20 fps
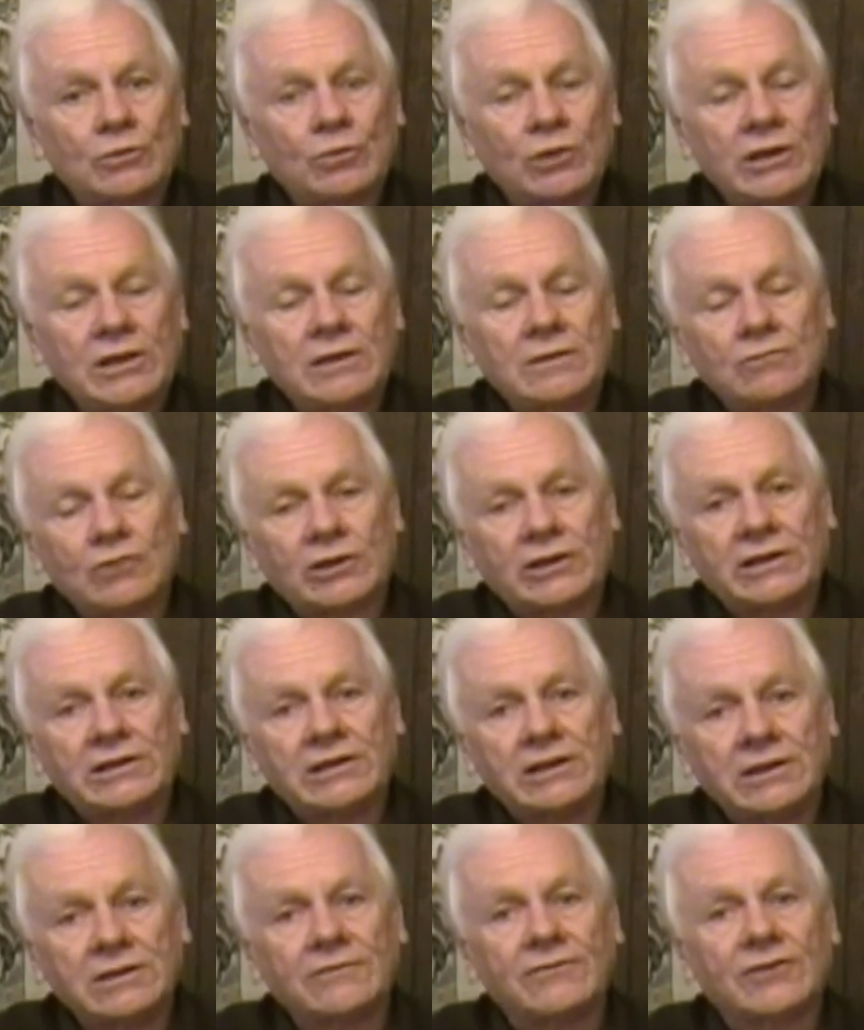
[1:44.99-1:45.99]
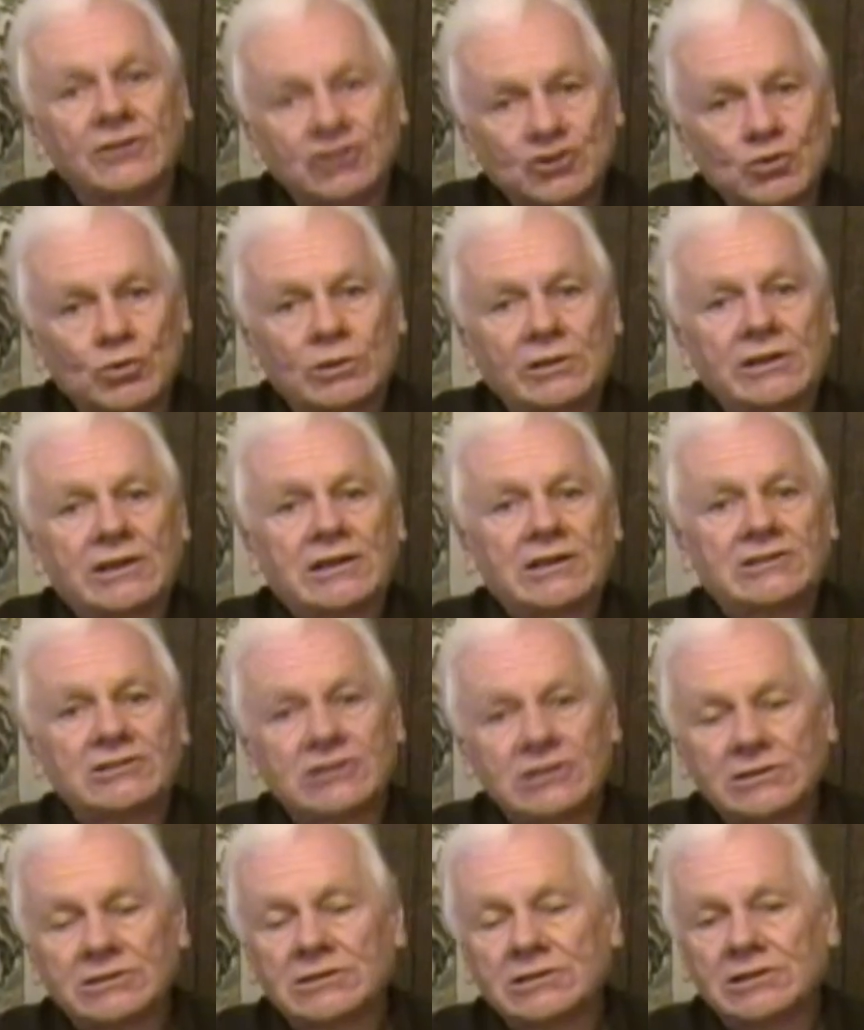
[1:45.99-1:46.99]
when an individual
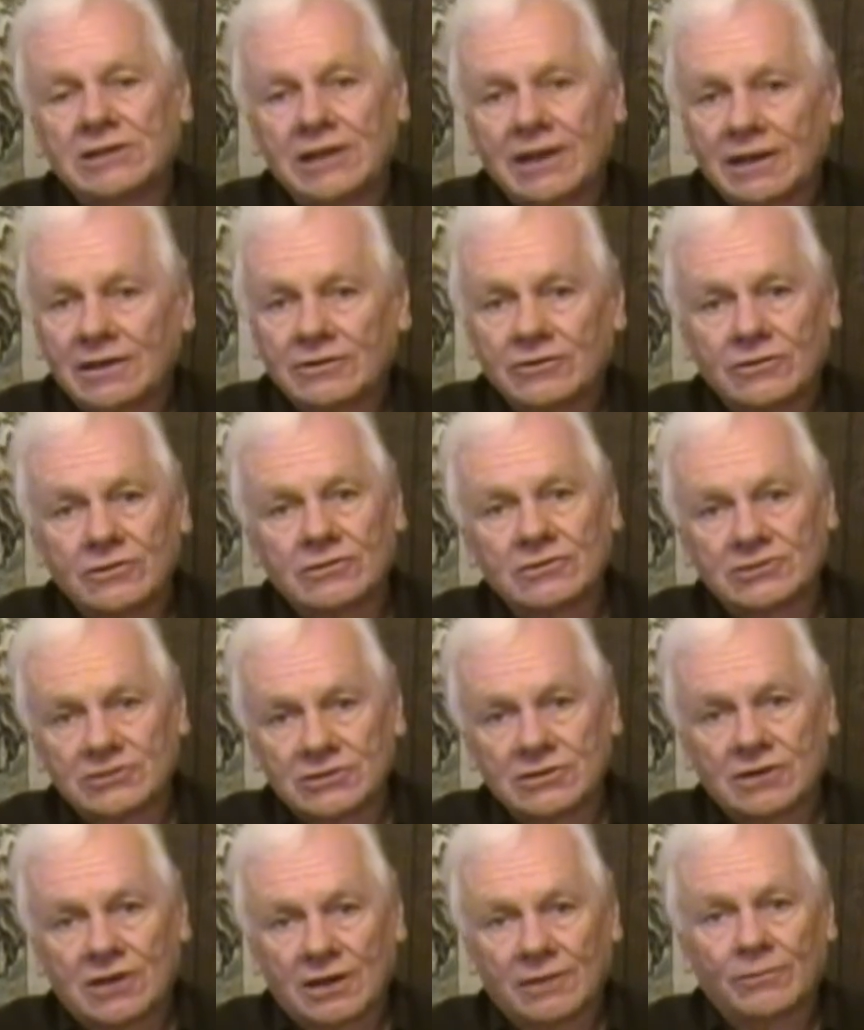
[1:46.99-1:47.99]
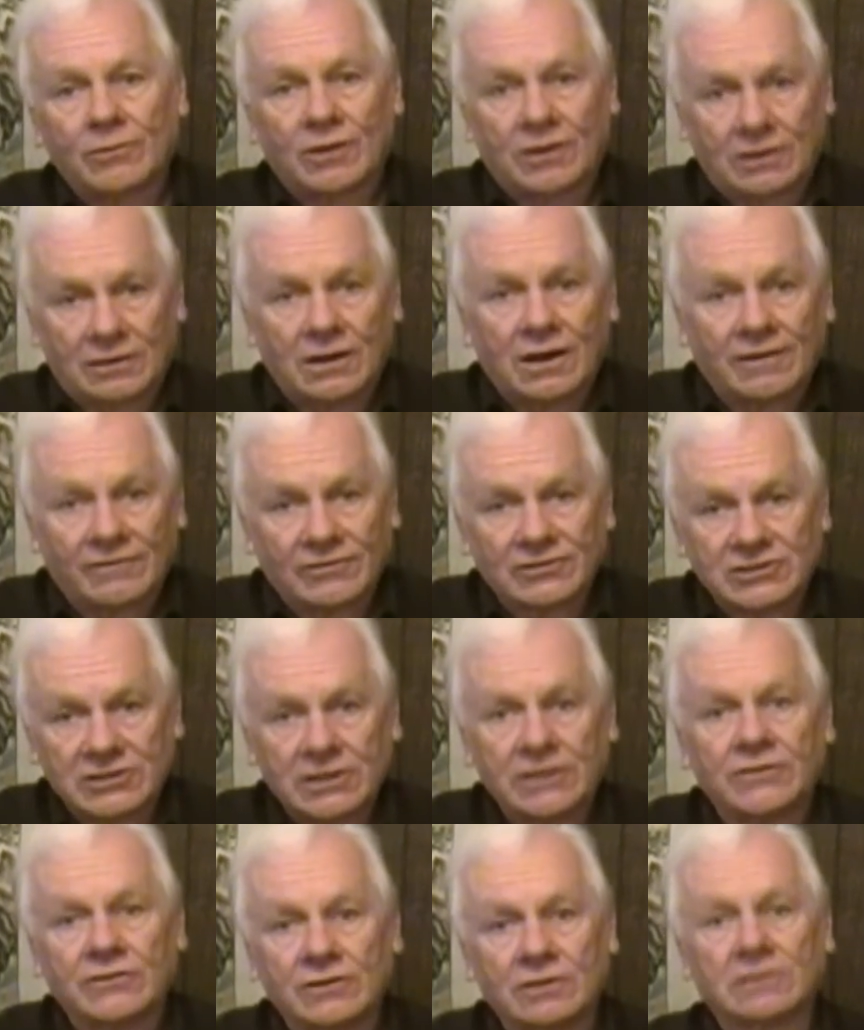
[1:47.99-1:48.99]
gets into debt, there's
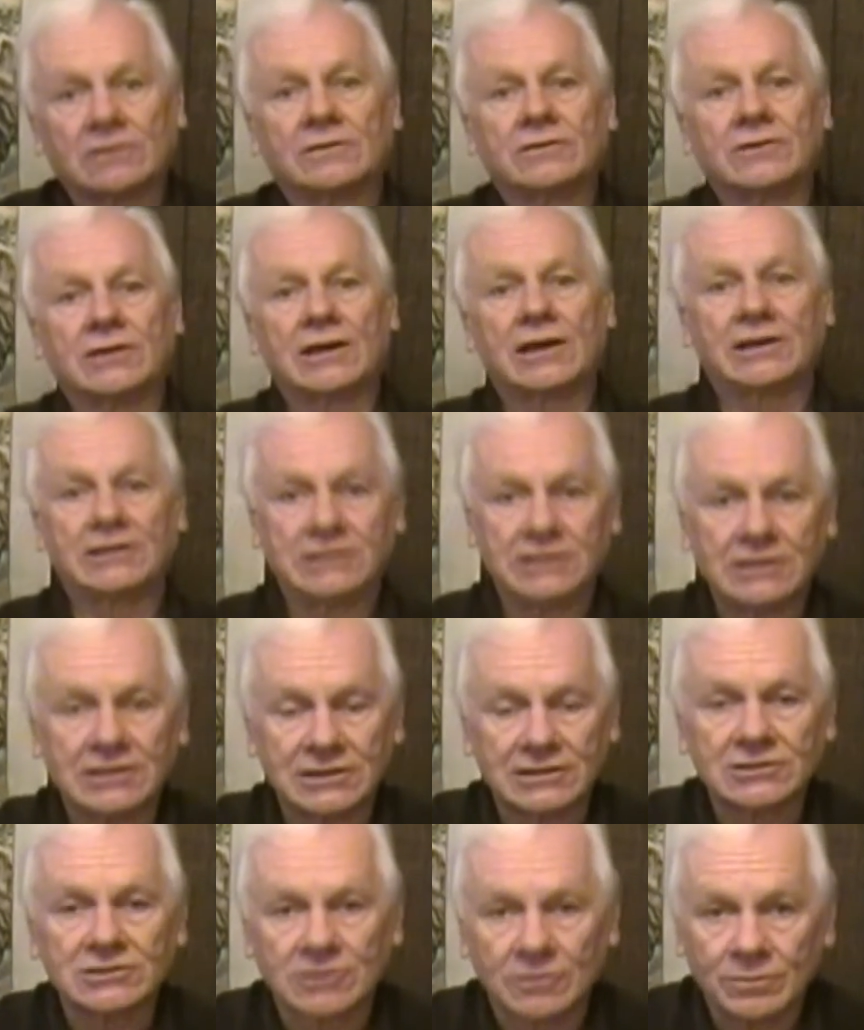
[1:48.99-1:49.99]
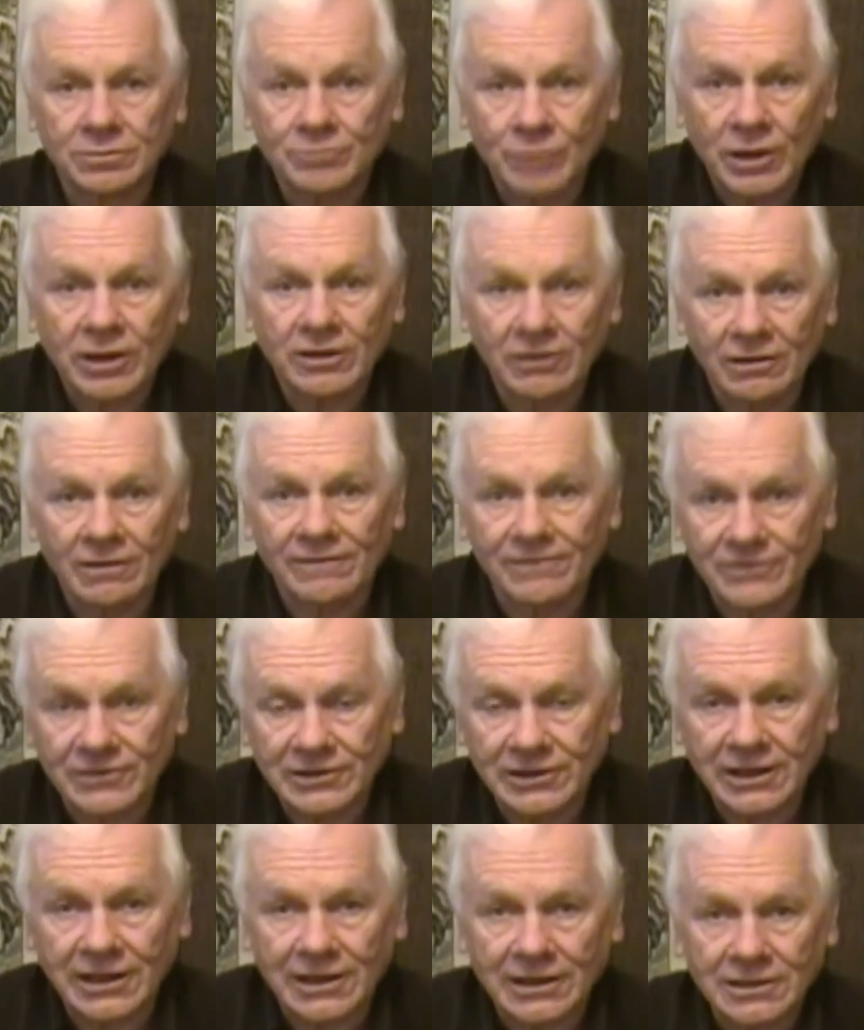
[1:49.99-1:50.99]
obviously the idea is to pay off
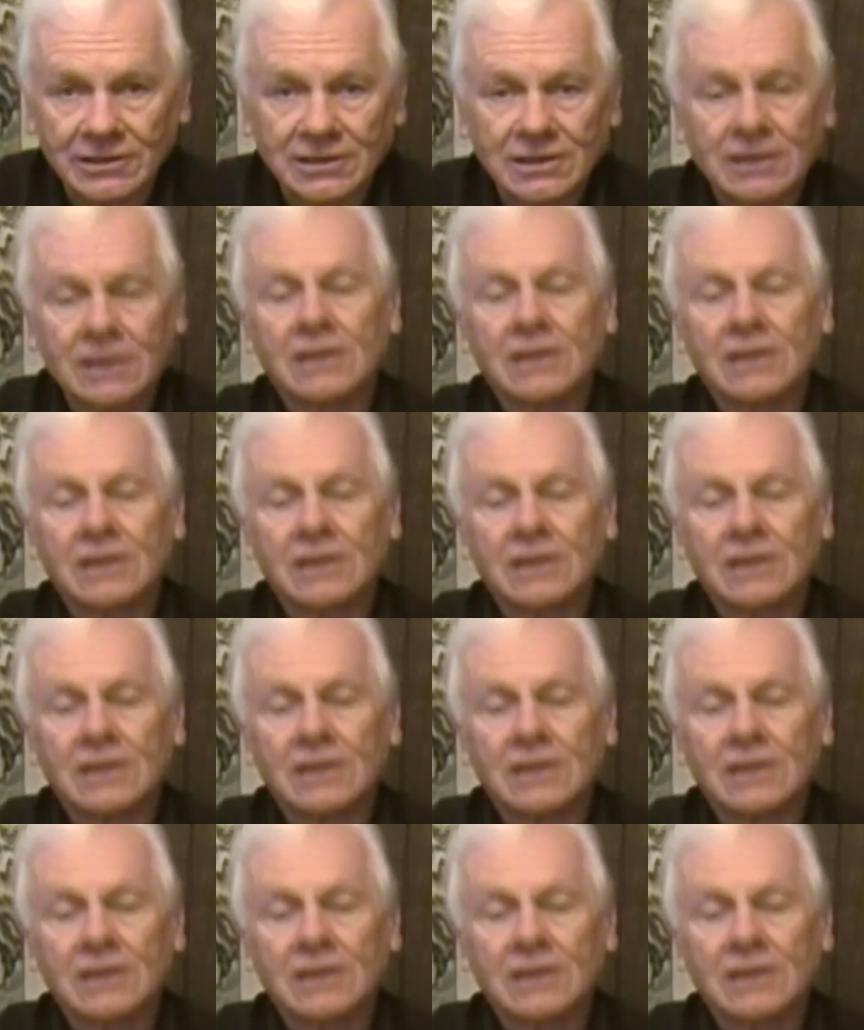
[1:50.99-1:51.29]
the debt.